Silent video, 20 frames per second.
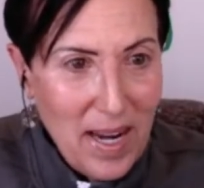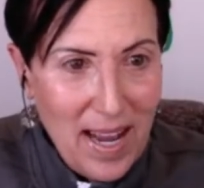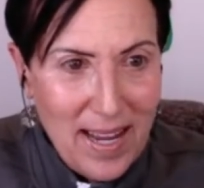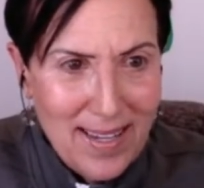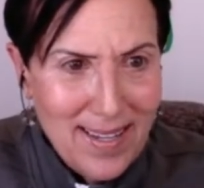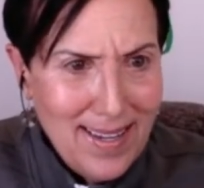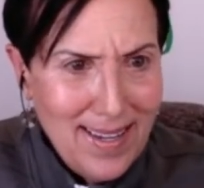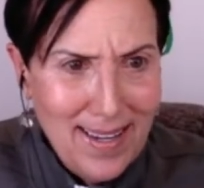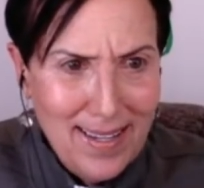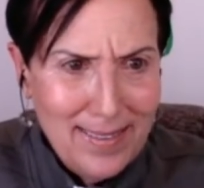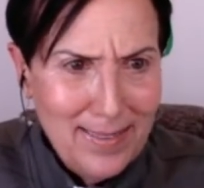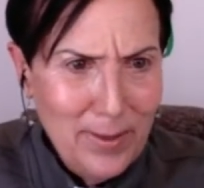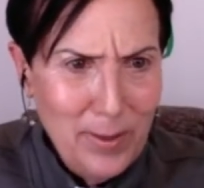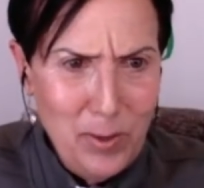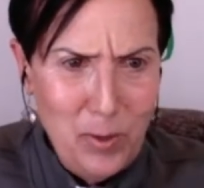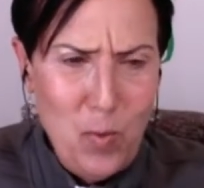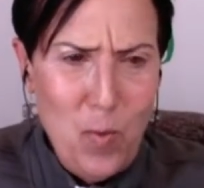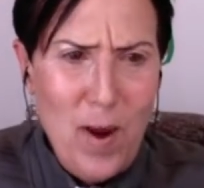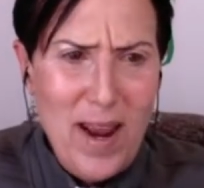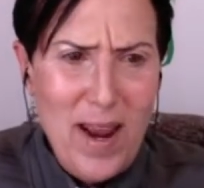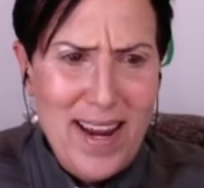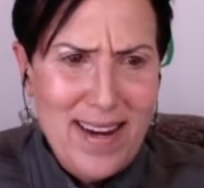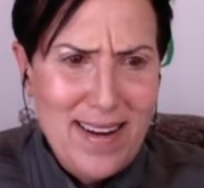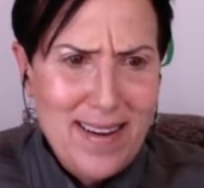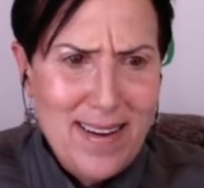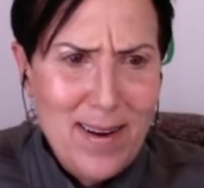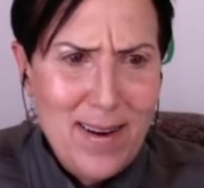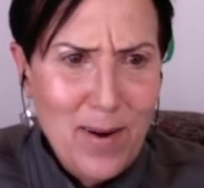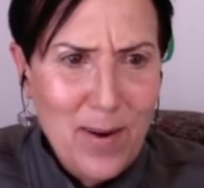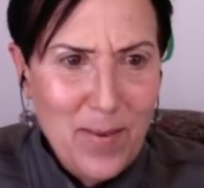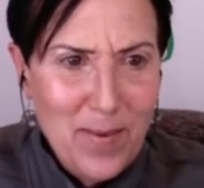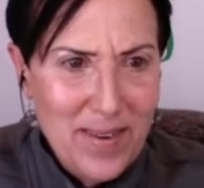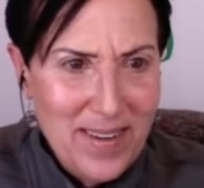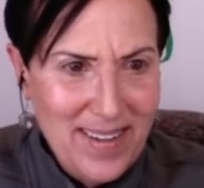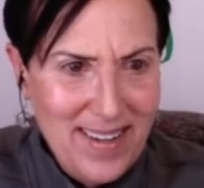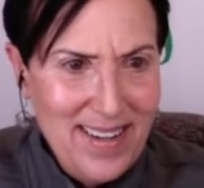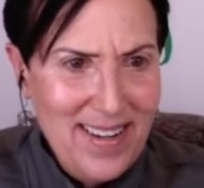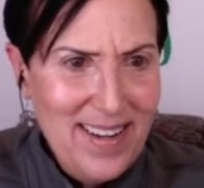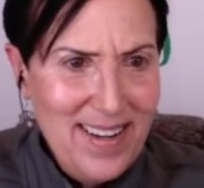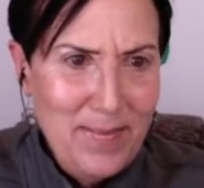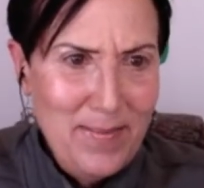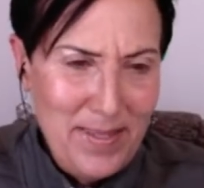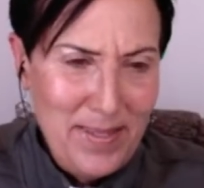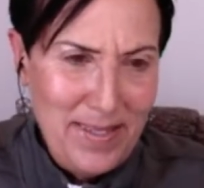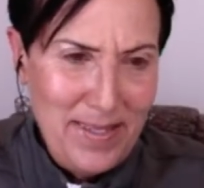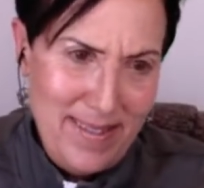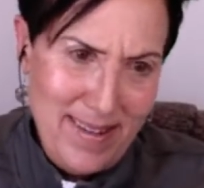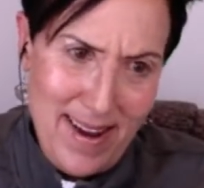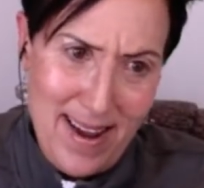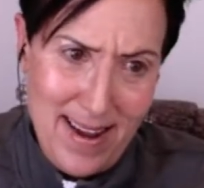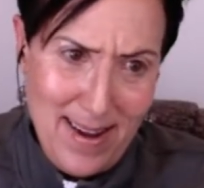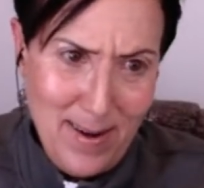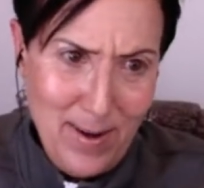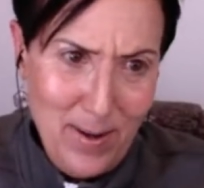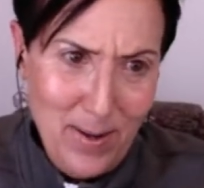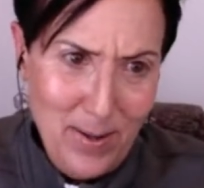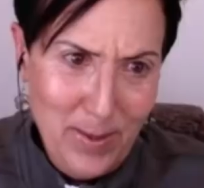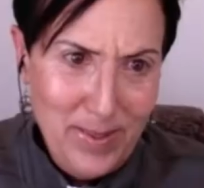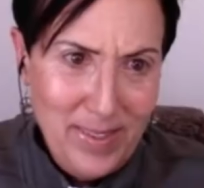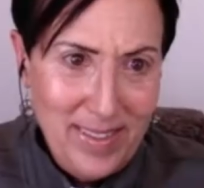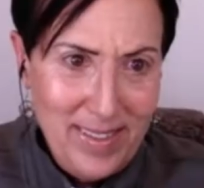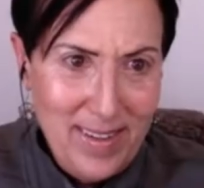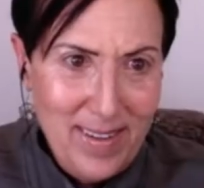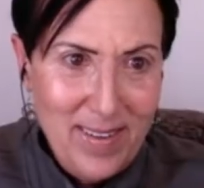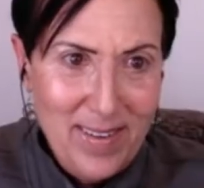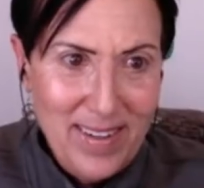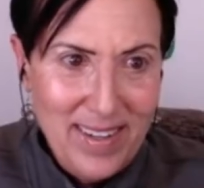I can't lose weight, you know, eating potatoes, you know,